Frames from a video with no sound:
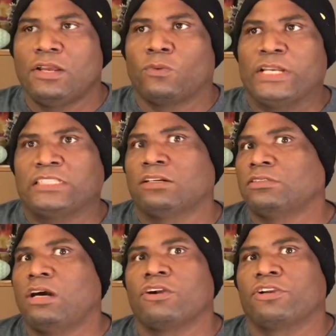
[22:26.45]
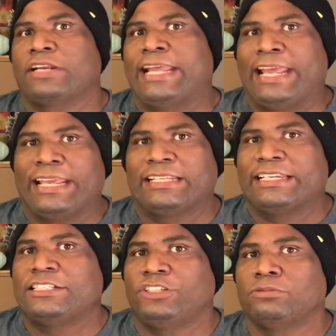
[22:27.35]
where he's no longer an
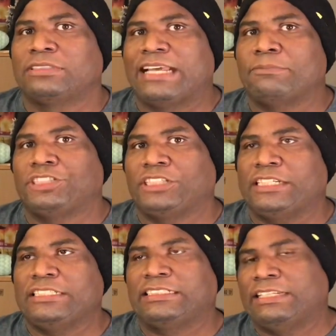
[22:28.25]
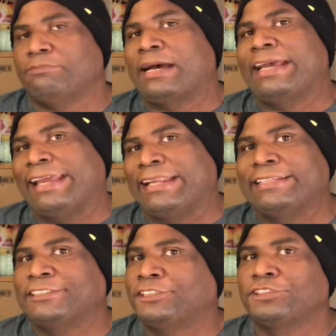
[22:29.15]
alien doomsday machine sent by
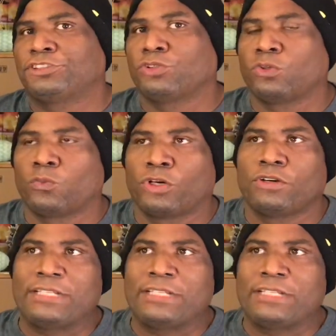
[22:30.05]
aliens to destroy the world.